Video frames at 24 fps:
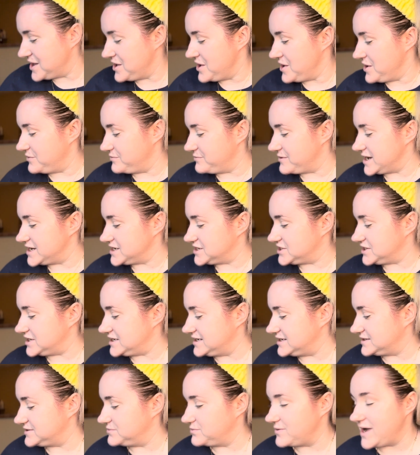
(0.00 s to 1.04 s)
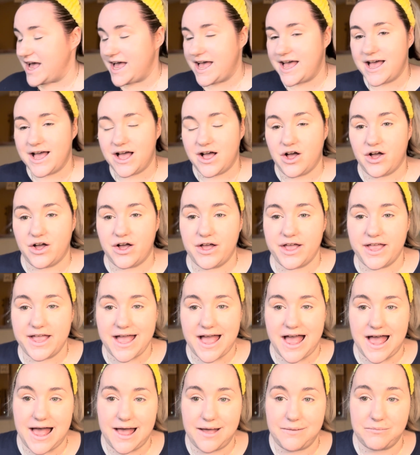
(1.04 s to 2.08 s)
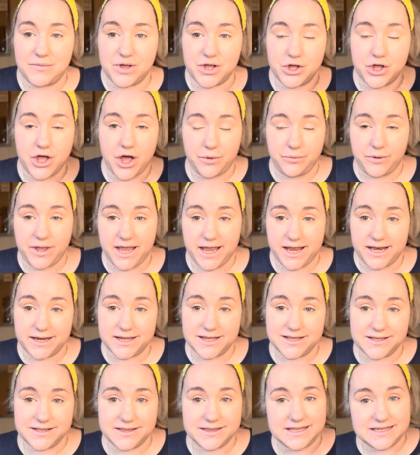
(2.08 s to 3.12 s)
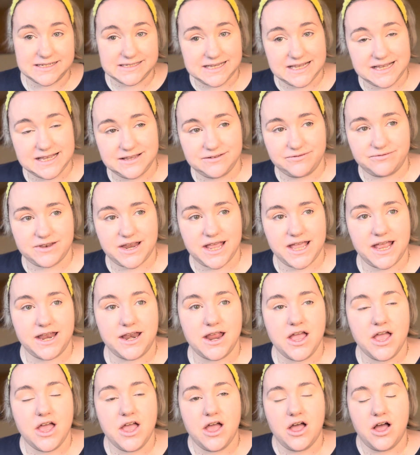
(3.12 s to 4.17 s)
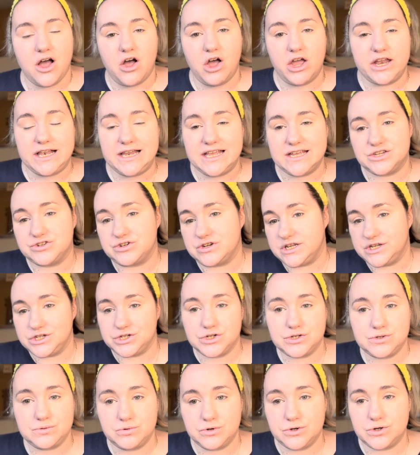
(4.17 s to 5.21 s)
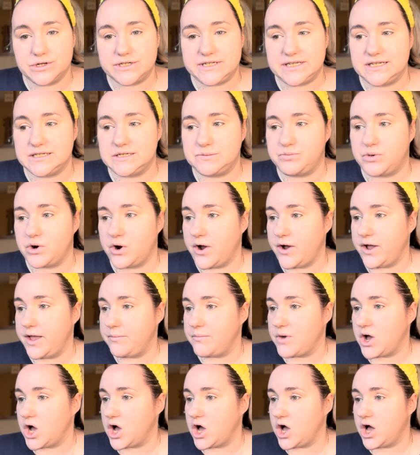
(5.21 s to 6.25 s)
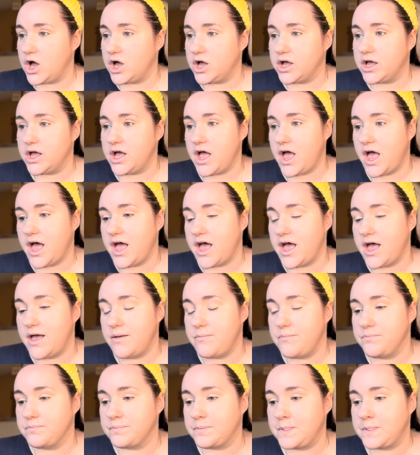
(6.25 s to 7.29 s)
which is where I am going this evening. I'd literally just walked into Primark. I